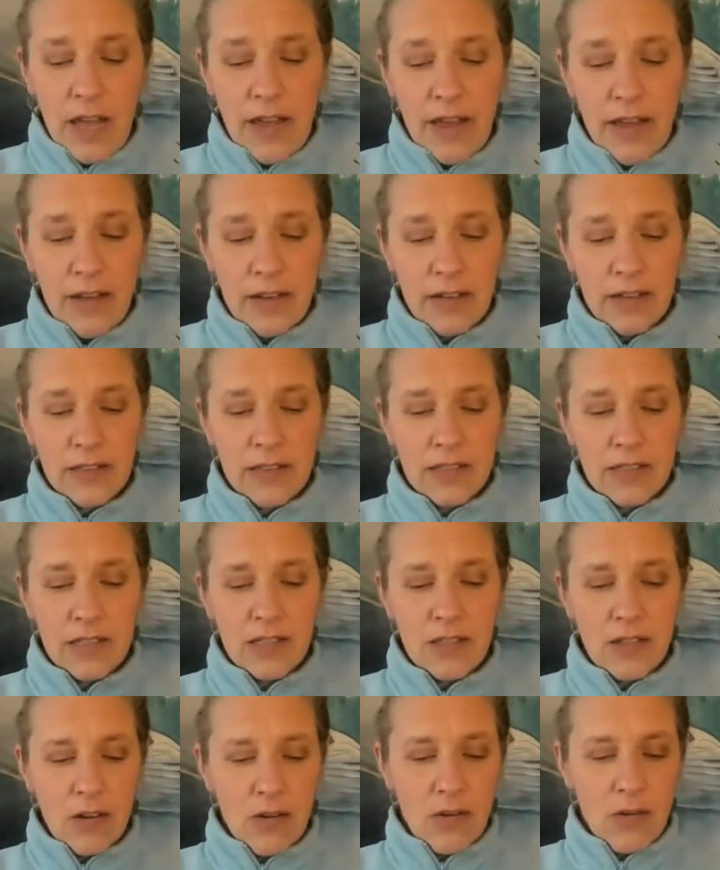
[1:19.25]
And
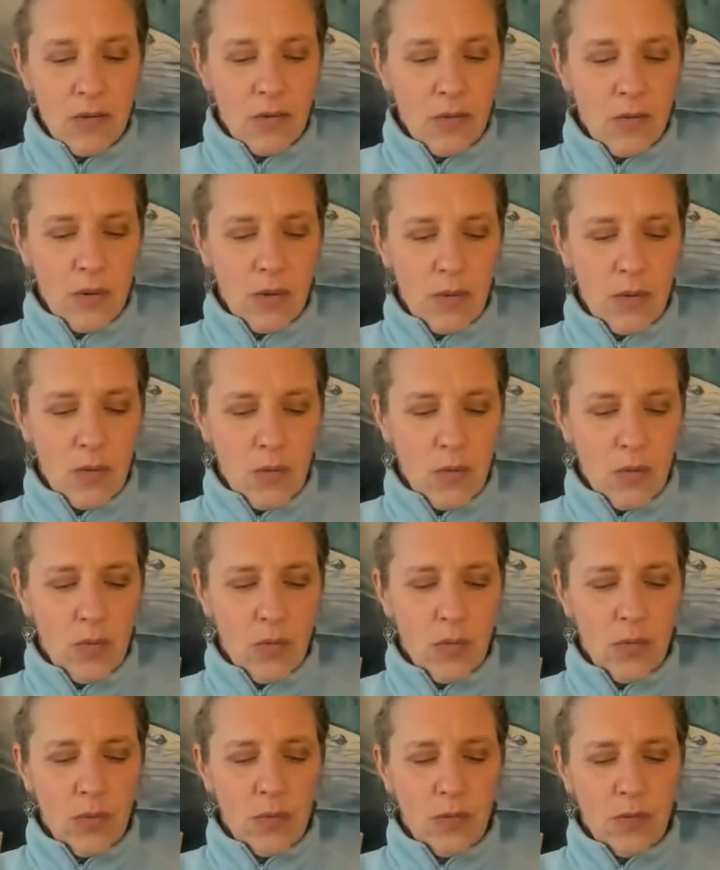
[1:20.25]
so
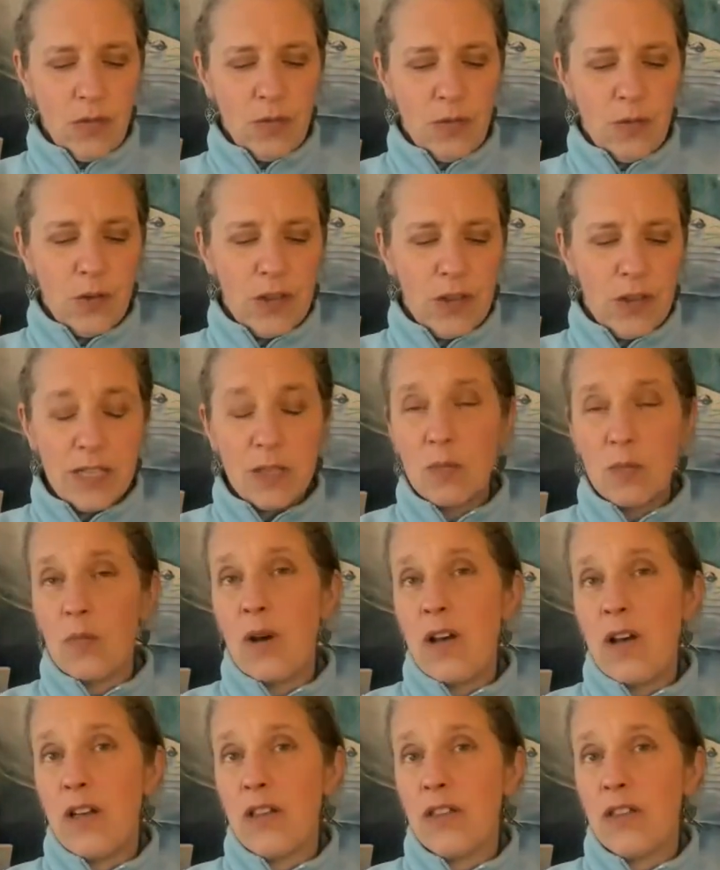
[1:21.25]
for this
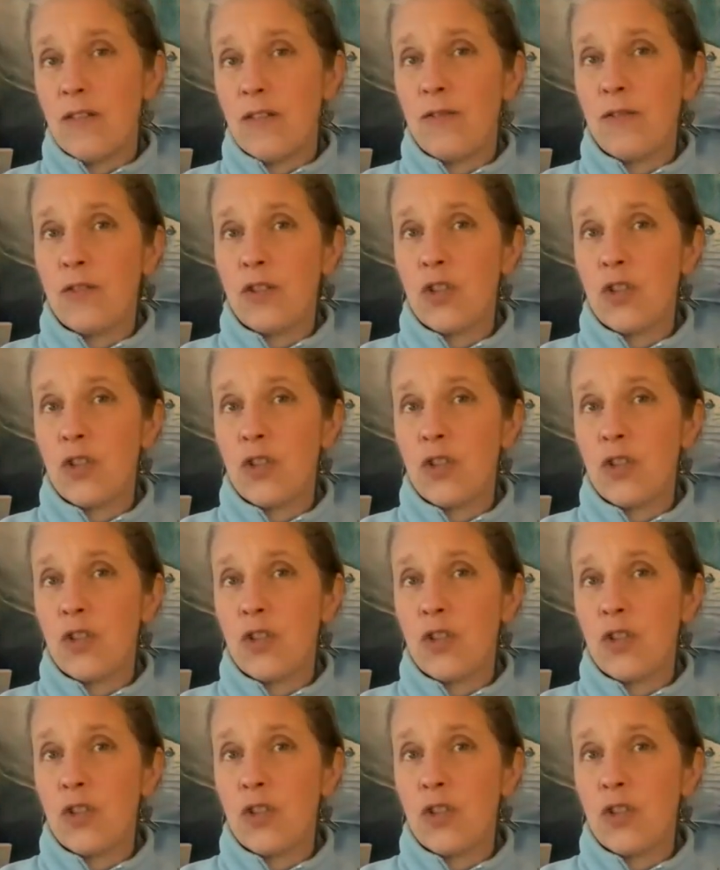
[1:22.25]
month of